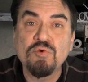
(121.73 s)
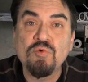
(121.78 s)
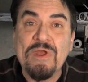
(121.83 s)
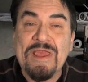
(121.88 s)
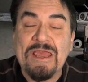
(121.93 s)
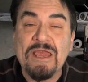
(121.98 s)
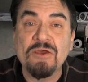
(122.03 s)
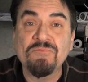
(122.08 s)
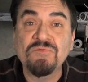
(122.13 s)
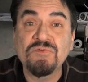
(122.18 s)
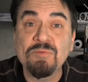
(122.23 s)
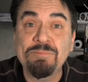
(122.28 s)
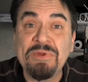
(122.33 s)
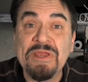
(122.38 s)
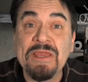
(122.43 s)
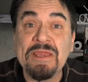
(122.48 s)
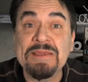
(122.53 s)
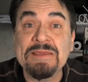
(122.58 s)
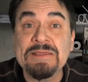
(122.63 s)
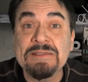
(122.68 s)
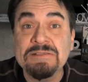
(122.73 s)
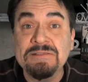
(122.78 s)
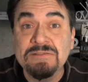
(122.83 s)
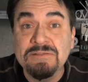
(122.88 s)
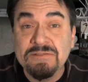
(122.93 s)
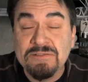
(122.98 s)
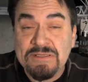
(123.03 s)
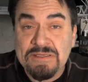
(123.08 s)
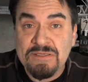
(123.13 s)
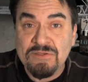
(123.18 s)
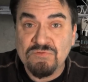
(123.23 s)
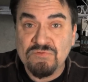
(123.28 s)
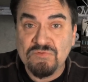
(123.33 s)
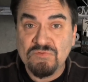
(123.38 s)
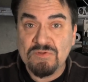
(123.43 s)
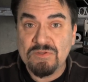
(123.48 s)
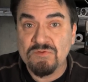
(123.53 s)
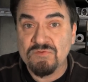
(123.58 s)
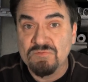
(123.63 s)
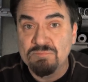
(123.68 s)
you have to pay at least
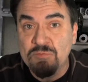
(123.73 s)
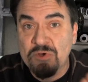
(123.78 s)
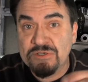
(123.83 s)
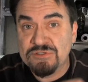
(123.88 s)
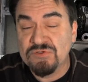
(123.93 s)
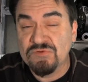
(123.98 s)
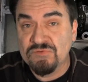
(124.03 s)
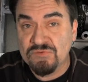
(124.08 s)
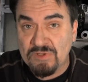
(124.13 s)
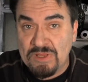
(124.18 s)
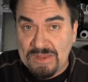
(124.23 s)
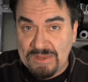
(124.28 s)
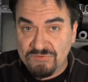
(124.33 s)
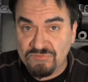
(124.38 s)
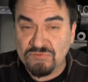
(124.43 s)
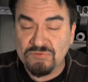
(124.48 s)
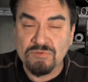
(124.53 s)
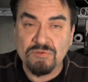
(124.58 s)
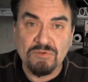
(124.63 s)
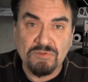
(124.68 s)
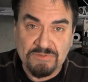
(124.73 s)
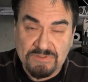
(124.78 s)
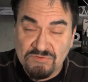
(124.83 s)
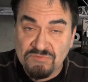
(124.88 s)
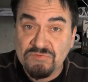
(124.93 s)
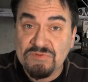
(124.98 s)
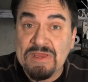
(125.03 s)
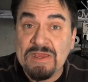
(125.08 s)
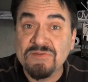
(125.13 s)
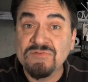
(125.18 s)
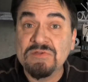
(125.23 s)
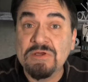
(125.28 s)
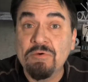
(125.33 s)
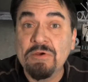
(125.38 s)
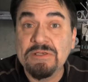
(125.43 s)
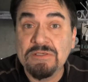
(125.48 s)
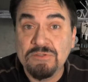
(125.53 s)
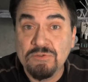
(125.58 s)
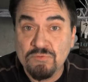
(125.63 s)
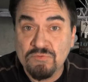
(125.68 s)
as much as last year. At least that's how
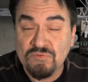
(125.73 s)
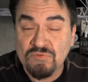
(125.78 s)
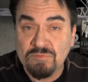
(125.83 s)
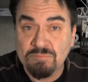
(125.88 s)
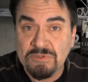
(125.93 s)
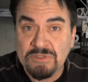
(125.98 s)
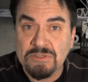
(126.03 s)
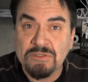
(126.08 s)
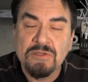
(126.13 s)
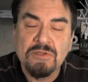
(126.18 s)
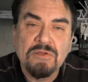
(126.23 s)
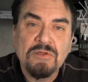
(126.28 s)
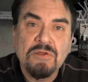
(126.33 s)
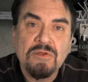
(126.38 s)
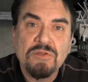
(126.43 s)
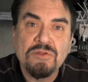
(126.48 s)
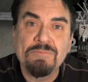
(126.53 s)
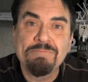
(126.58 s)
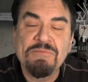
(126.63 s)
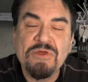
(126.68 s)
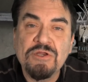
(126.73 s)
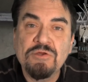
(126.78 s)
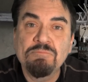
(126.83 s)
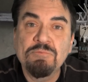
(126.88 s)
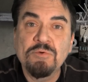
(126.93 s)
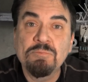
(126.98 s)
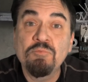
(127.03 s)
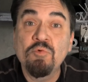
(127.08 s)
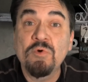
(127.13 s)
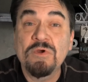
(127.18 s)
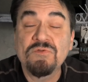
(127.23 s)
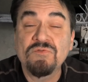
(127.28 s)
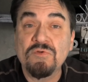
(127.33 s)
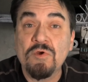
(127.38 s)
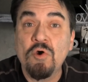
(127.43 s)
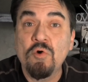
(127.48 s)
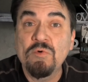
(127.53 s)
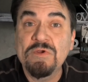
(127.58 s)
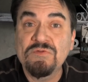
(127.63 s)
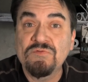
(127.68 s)
it used to be. The minimum was
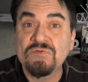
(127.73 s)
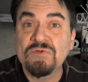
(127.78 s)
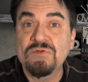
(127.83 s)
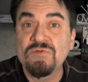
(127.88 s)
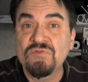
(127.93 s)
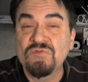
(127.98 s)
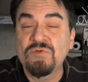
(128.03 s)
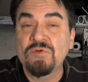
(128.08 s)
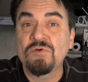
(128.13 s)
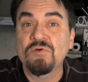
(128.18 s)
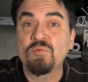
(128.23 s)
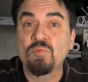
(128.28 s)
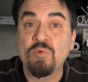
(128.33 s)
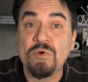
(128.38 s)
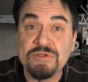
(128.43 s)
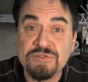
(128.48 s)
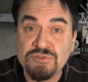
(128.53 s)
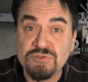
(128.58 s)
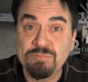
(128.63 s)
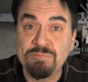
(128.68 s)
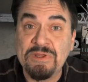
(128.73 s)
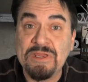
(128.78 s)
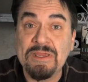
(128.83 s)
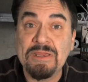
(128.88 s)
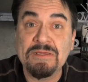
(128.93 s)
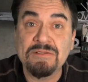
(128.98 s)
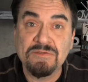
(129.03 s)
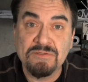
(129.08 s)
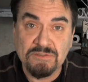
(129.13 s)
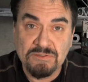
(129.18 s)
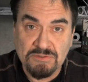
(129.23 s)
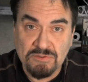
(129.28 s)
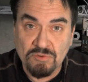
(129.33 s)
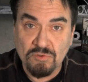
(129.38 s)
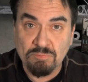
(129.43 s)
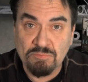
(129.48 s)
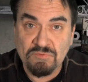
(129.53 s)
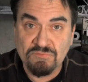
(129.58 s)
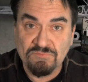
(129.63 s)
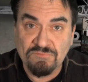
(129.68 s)
always considered what you paid the
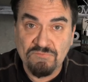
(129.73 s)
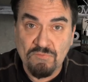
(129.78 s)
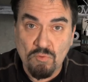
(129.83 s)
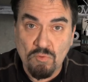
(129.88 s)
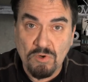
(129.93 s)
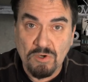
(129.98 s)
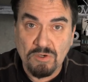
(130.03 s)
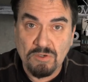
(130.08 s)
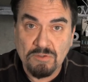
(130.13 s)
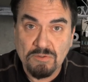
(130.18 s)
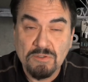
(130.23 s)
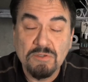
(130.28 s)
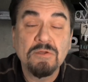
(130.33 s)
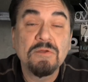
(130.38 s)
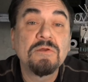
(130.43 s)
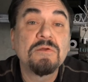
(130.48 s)
year before.